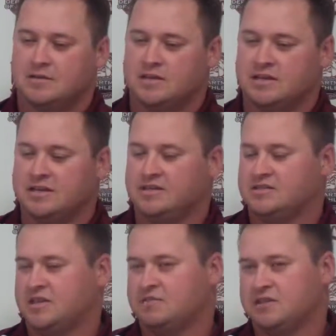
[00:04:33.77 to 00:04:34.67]
He hit
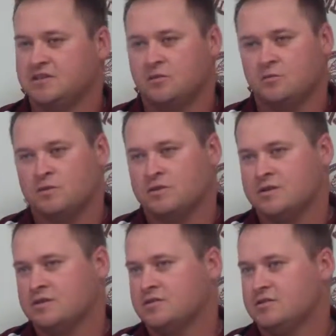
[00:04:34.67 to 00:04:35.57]
17 home
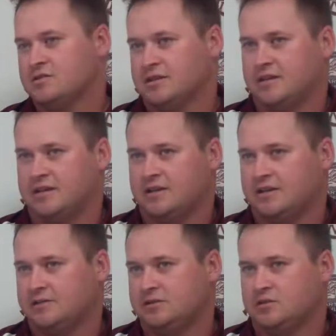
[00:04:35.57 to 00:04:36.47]
runs,
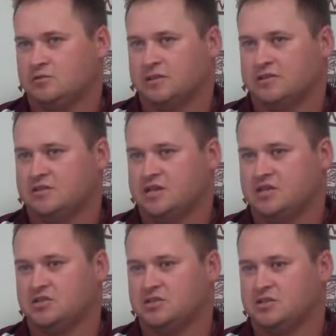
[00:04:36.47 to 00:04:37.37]
led the
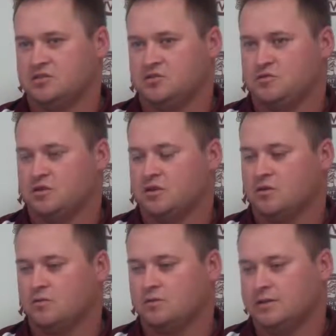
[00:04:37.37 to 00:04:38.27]
nation in
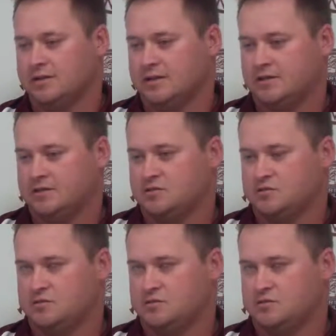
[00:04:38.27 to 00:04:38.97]
JUCO in